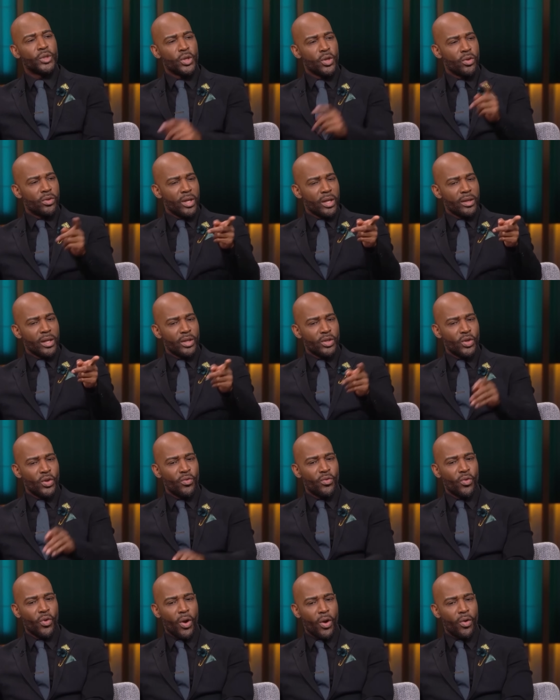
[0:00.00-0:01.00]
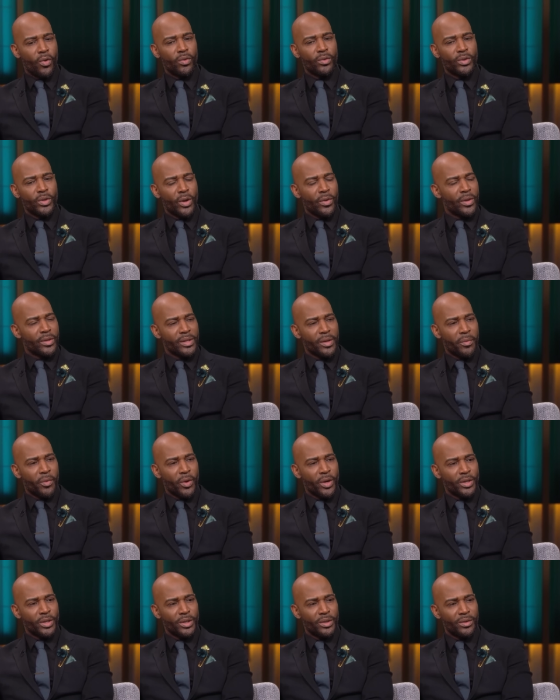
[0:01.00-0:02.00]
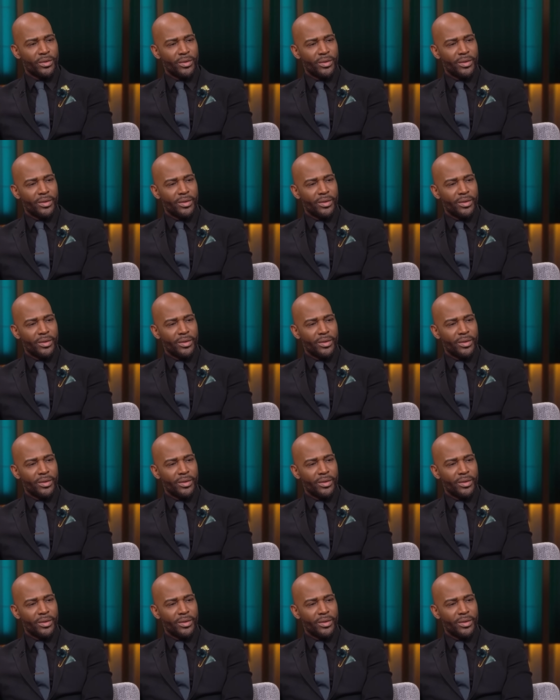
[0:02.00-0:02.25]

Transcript: Do you think that you've grown during the separation?